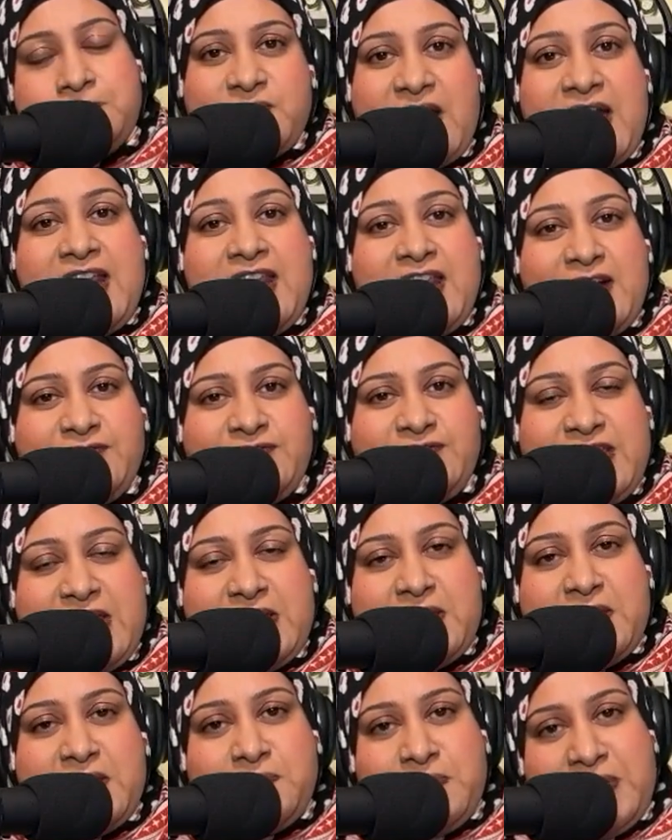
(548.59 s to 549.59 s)
I love
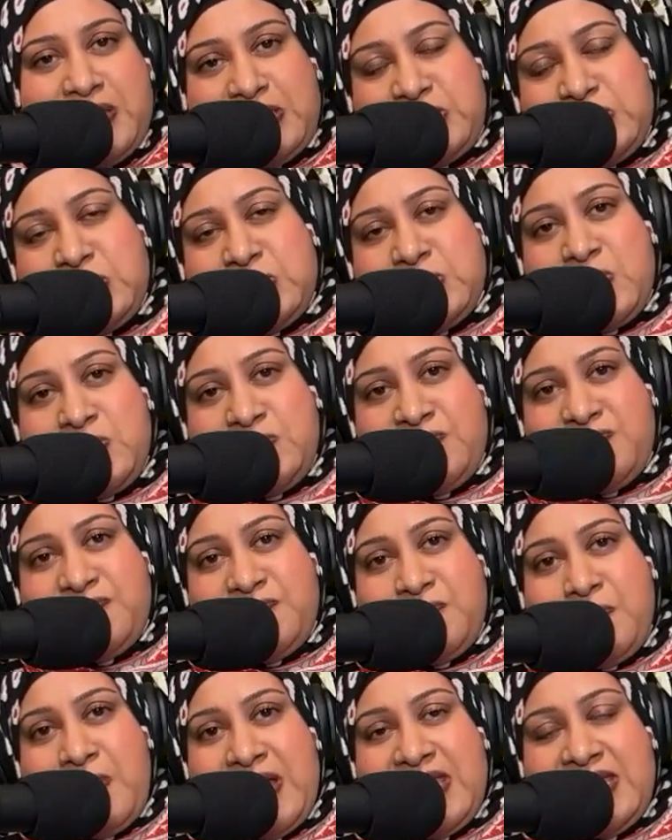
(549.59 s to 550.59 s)
taking pictures of
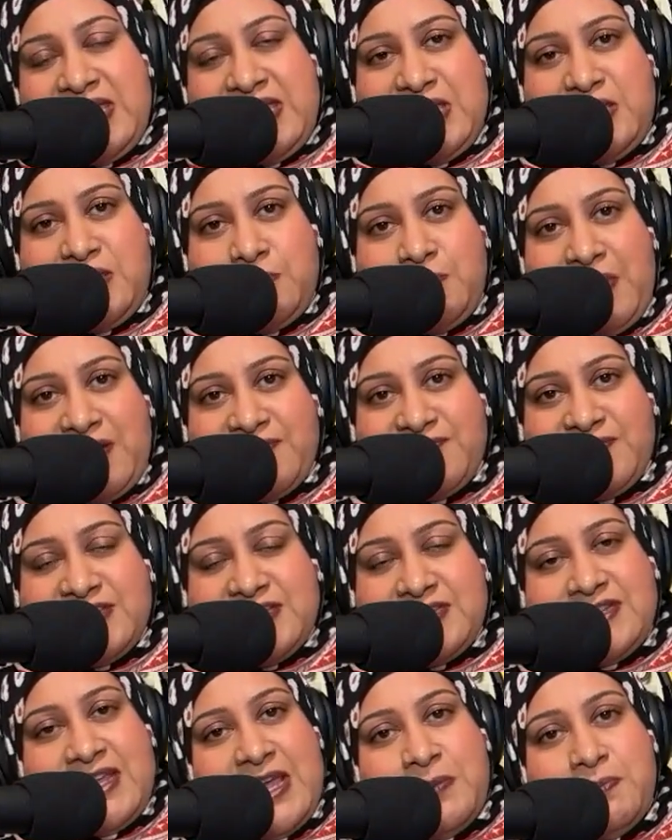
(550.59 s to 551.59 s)
my Eid
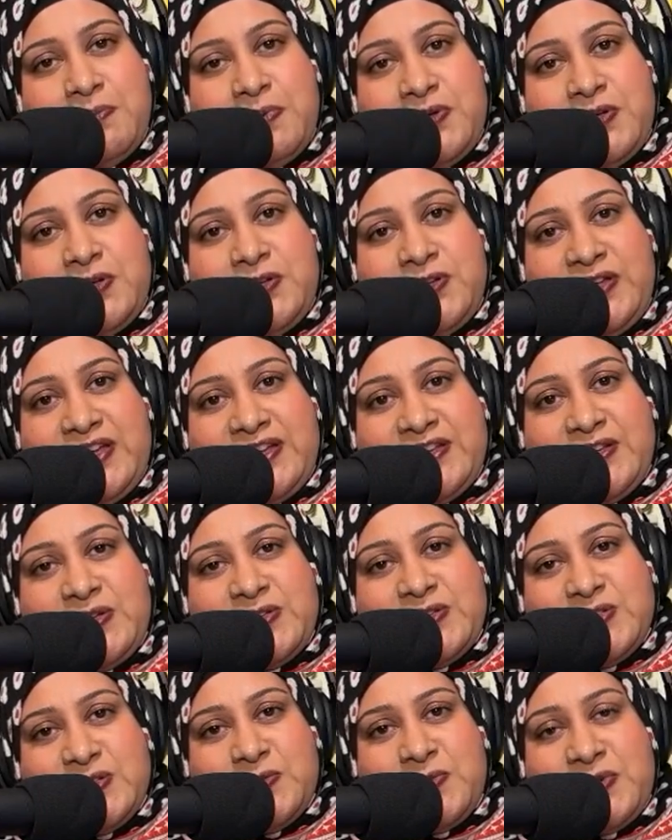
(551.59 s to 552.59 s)
breakfast table, and
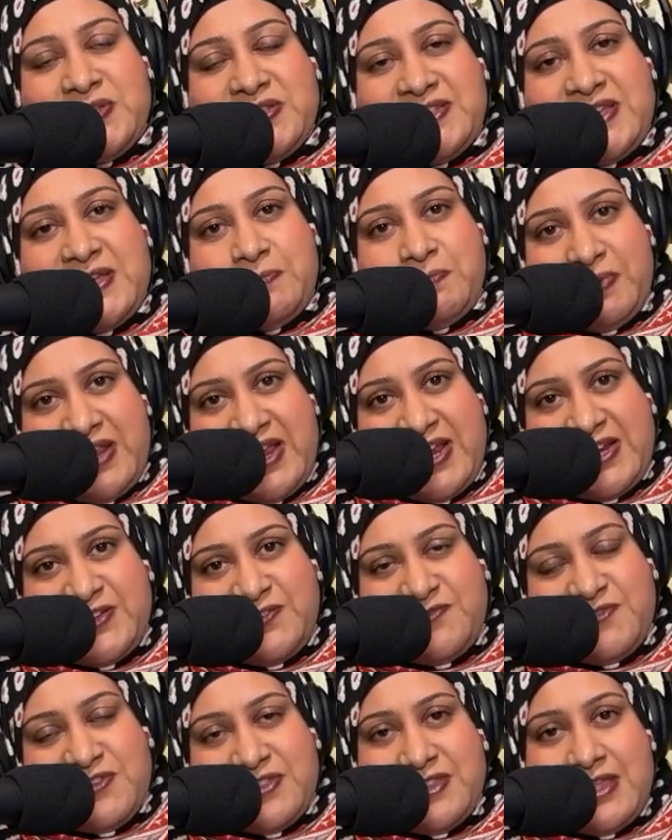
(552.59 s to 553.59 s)
also once I plate
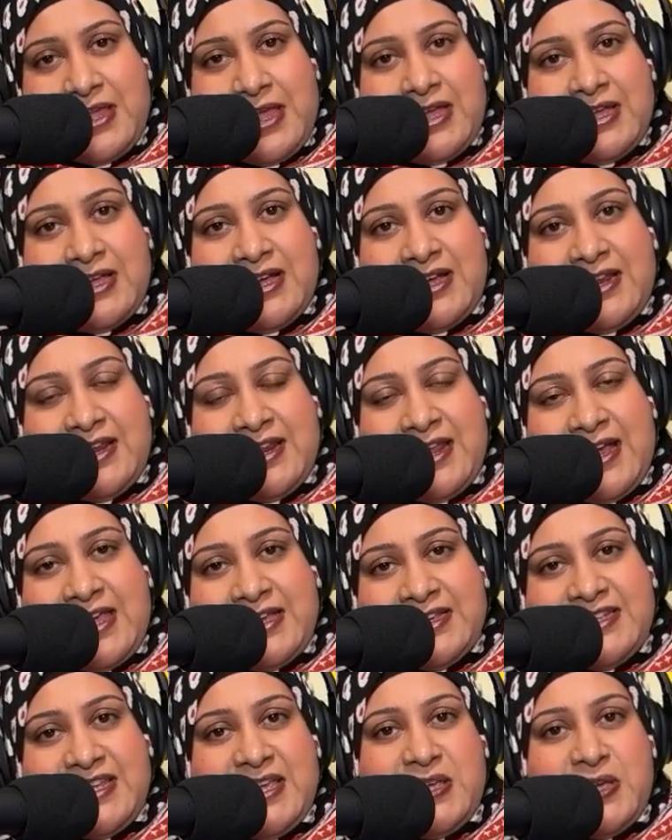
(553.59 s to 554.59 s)
everything, I like
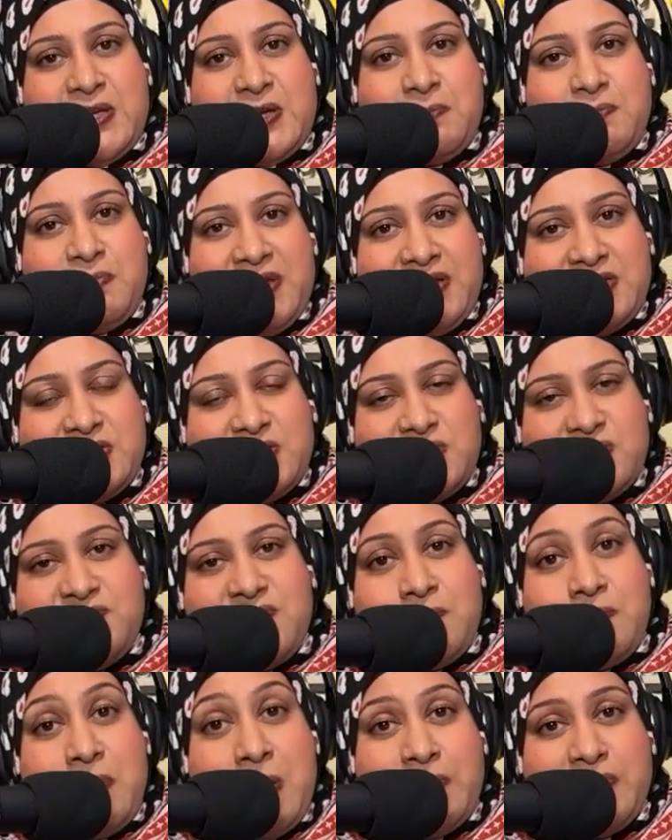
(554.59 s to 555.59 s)
taking a picture for
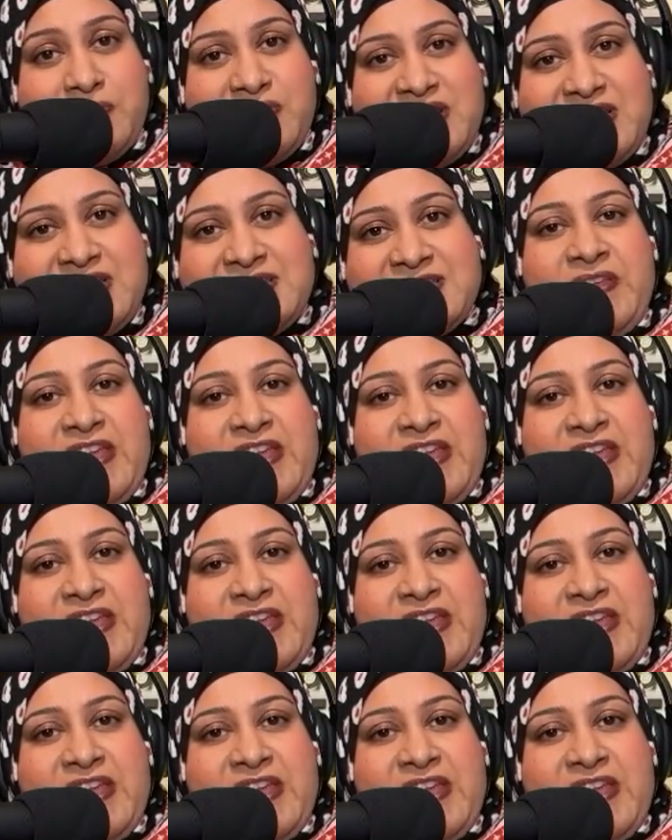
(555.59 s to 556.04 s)
memories.